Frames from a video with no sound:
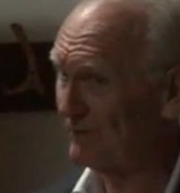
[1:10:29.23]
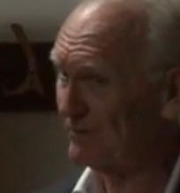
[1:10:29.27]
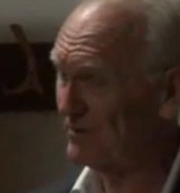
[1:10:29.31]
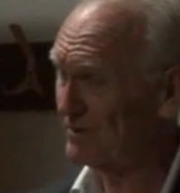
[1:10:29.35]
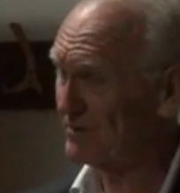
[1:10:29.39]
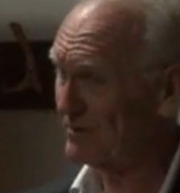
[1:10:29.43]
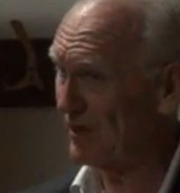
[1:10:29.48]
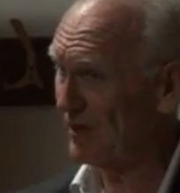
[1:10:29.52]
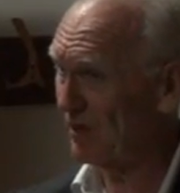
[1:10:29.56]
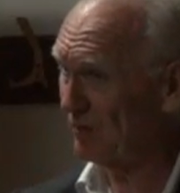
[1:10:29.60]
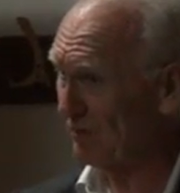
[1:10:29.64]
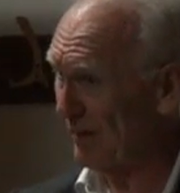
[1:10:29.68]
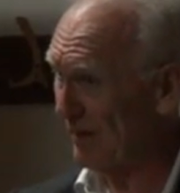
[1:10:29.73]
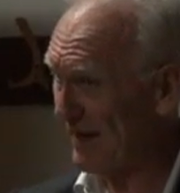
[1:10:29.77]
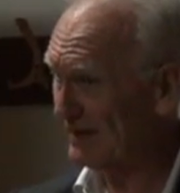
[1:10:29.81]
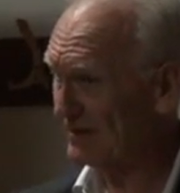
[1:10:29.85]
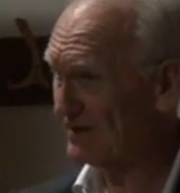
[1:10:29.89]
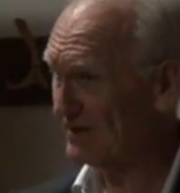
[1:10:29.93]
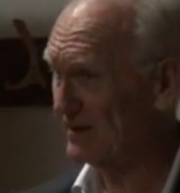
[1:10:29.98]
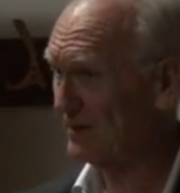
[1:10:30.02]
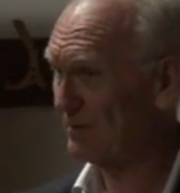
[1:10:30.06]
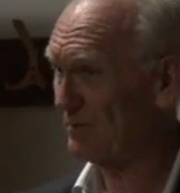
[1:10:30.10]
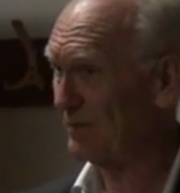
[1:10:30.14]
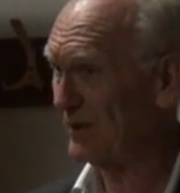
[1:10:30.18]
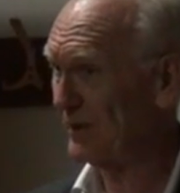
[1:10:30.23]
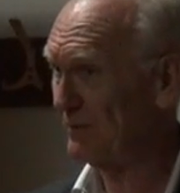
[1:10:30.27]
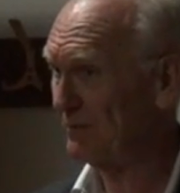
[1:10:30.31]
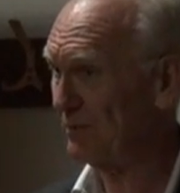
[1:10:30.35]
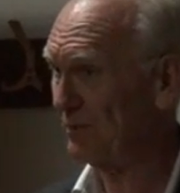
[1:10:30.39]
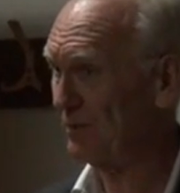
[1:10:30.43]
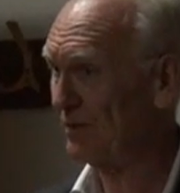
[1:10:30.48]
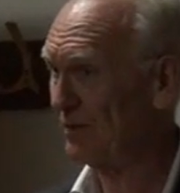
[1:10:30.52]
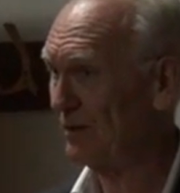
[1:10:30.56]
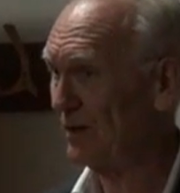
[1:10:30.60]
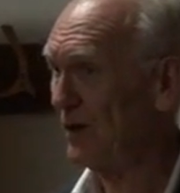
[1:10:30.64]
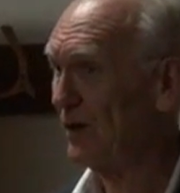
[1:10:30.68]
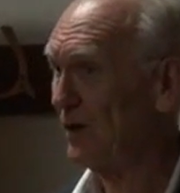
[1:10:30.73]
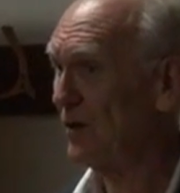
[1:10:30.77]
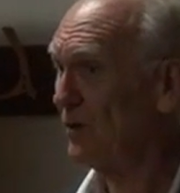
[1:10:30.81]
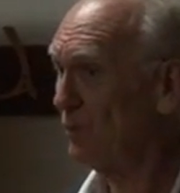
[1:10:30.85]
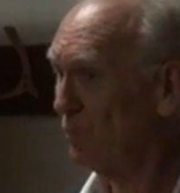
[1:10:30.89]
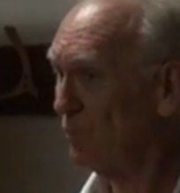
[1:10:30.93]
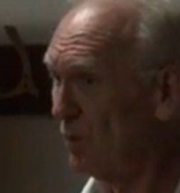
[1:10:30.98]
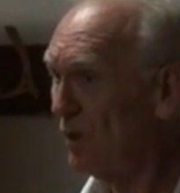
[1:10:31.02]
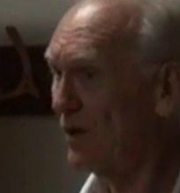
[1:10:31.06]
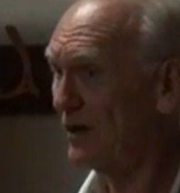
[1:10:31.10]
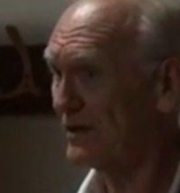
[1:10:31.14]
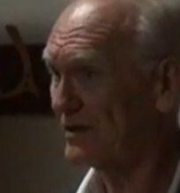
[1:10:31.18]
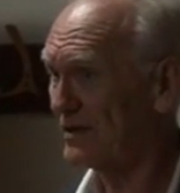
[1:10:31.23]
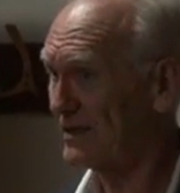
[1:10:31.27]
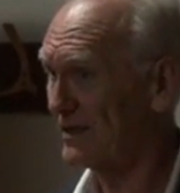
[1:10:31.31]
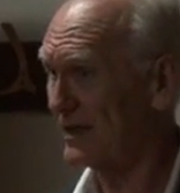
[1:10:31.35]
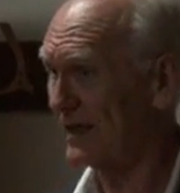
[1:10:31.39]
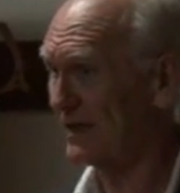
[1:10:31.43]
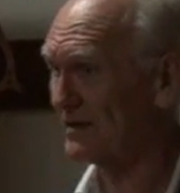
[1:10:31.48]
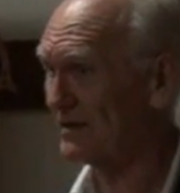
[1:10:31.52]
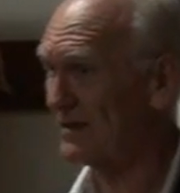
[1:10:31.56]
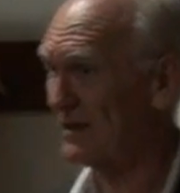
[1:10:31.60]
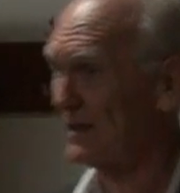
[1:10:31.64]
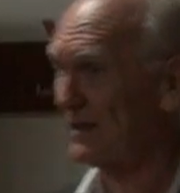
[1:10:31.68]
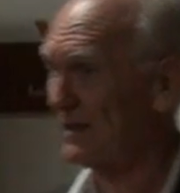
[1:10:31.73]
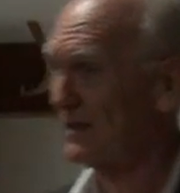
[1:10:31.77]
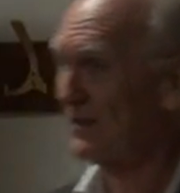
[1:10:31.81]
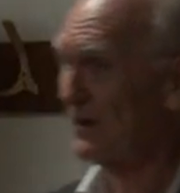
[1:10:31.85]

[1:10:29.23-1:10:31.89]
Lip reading: was to go back to the people who worked in it.